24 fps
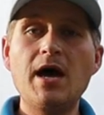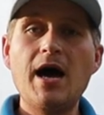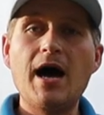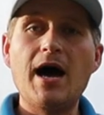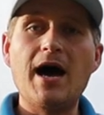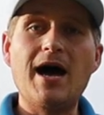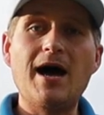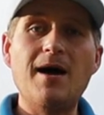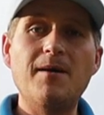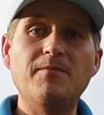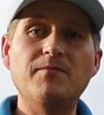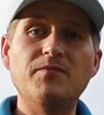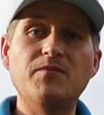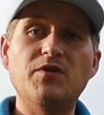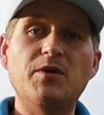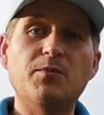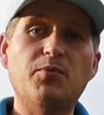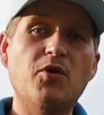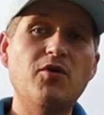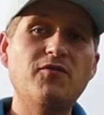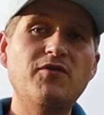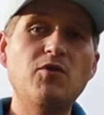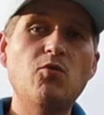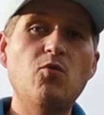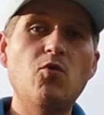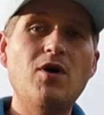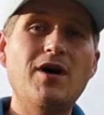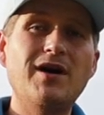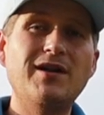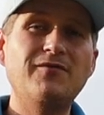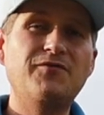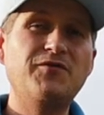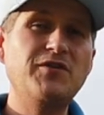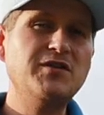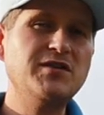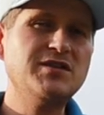The Pro
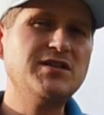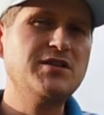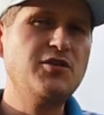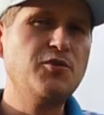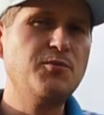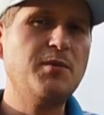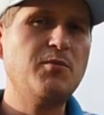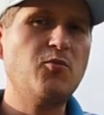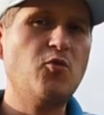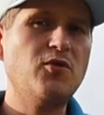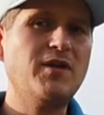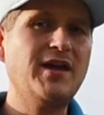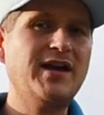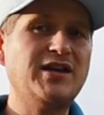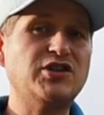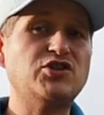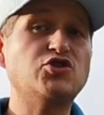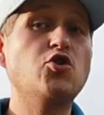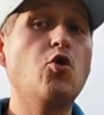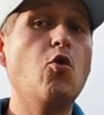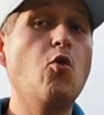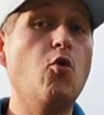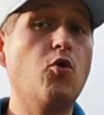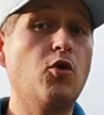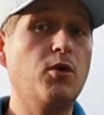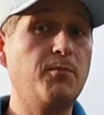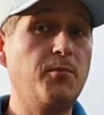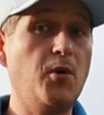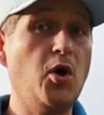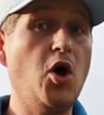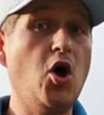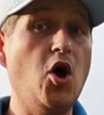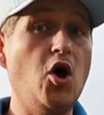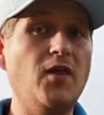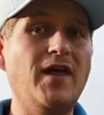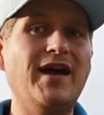V1 feels a little bit more like a tour
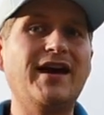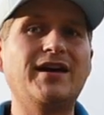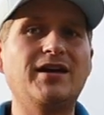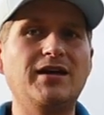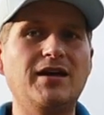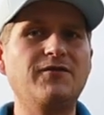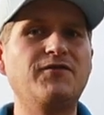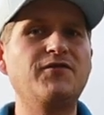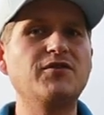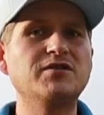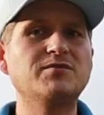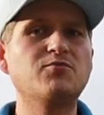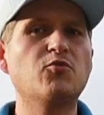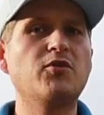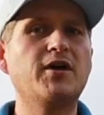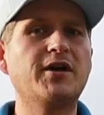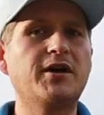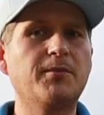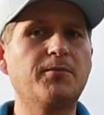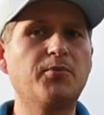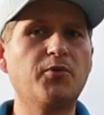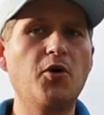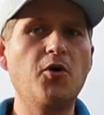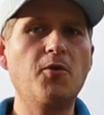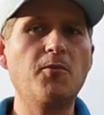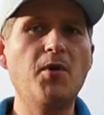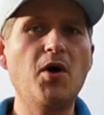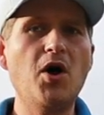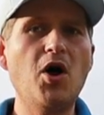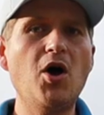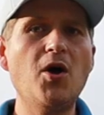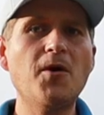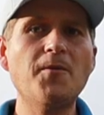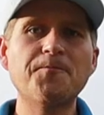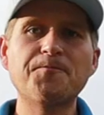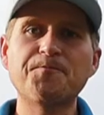ball. Like, it feels more like a pro
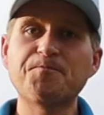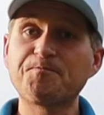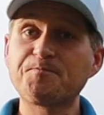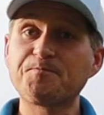ball.